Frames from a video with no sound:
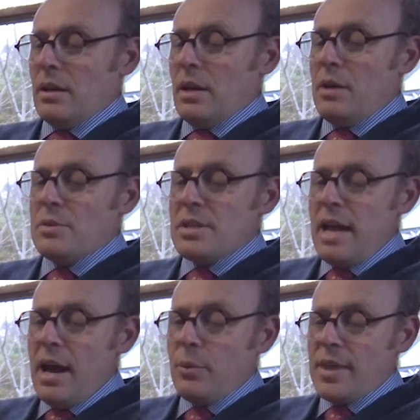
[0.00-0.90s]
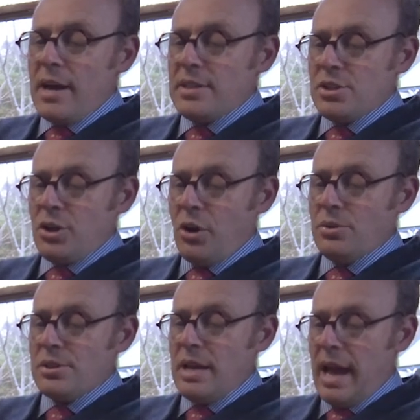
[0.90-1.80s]
He was now without his
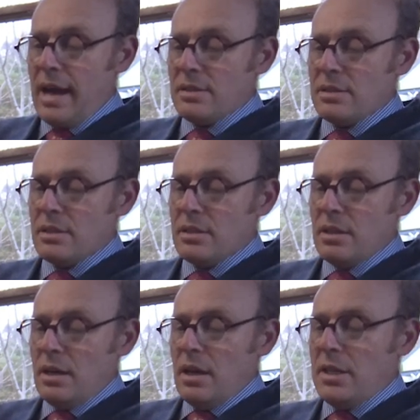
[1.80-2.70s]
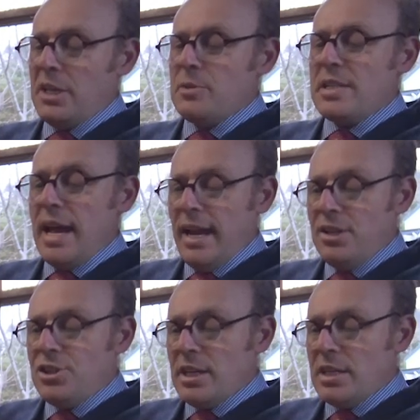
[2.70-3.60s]
coat and hat, and he was
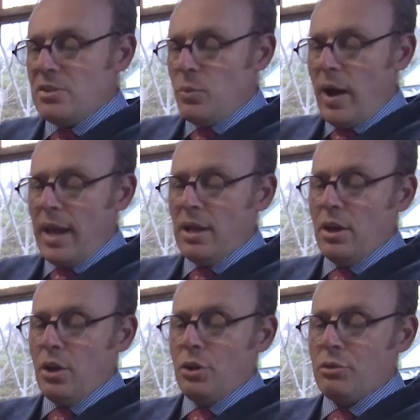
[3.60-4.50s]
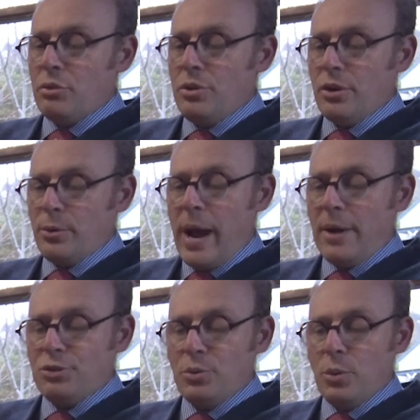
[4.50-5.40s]
edging his way through the
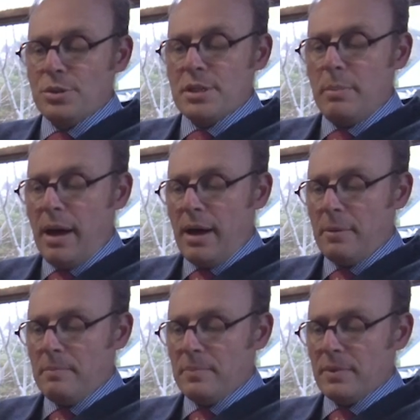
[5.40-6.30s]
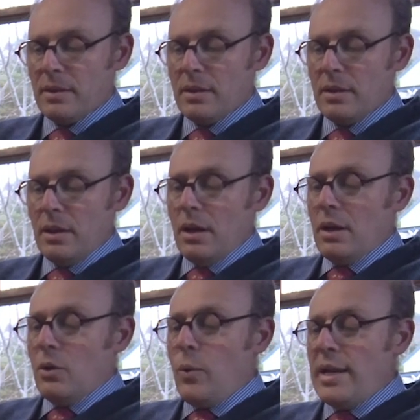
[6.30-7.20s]
crowd towards the bar.
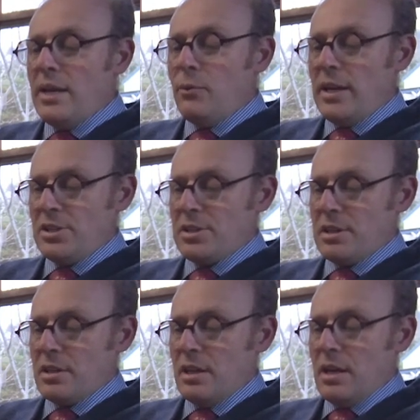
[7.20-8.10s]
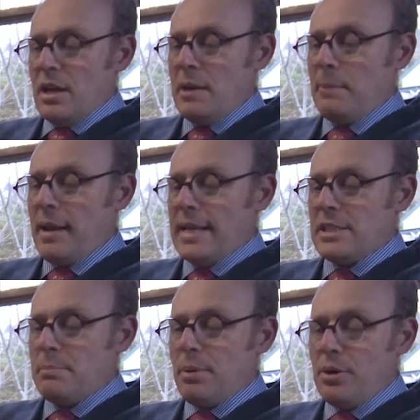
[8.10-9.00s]
When he reached it, he
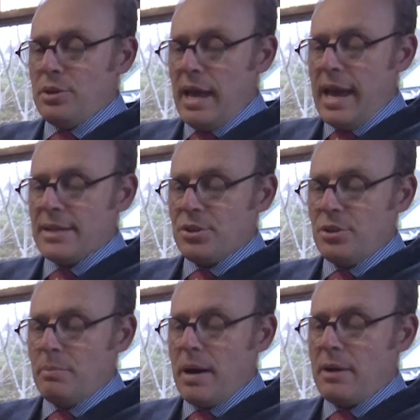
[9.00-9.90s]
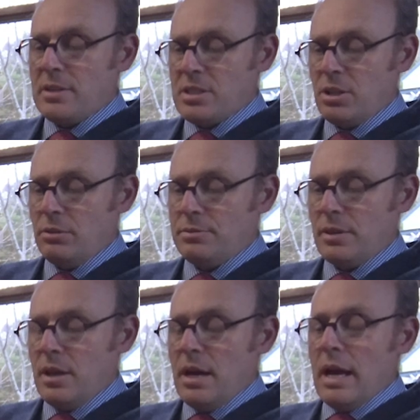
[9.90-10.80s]
placed both hands on the bar itself
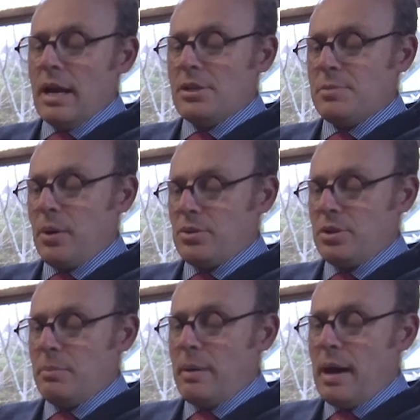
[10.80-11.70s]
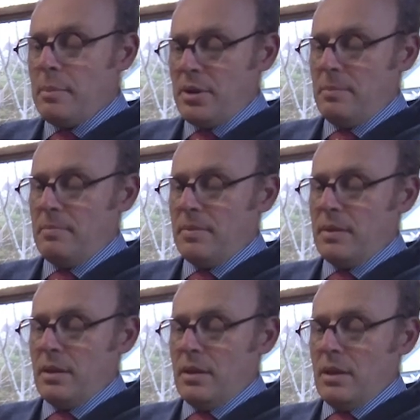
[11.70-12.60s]
and spoke to the barman.
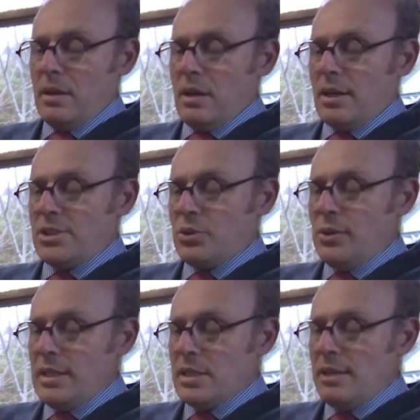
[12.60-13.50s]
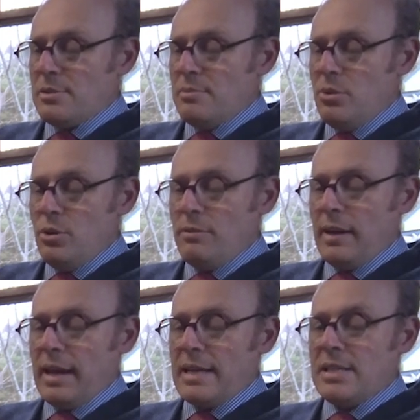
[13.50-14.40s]
I saw his lips
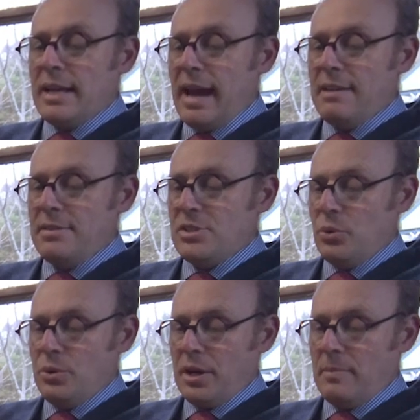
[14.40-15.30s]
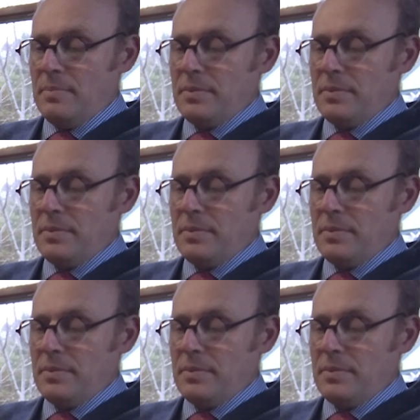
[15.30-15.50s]
moving as he gave his order.